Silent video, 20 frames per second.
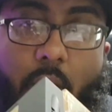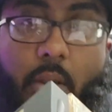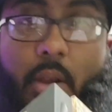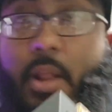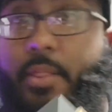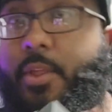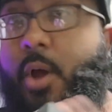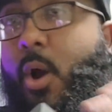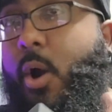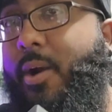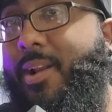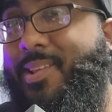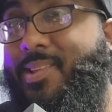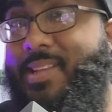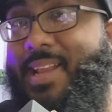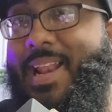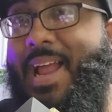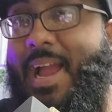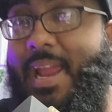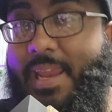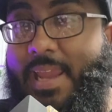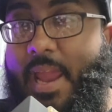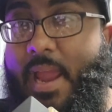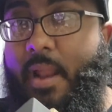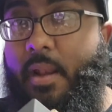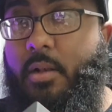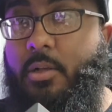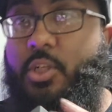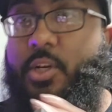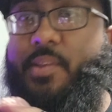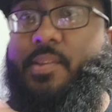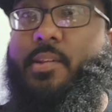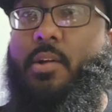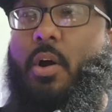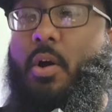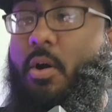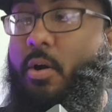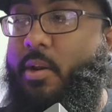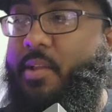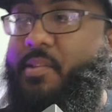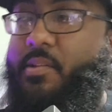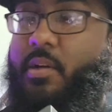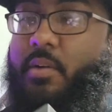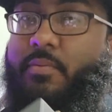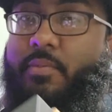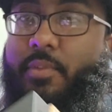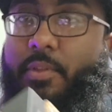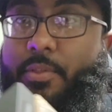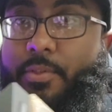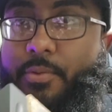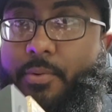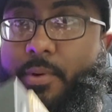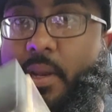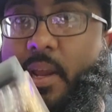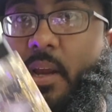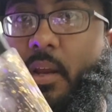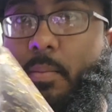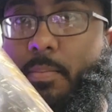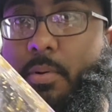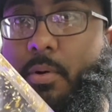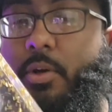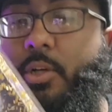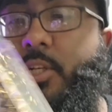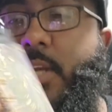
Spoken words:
Not the hardest that I can, just the hardest of the 3 I could purge,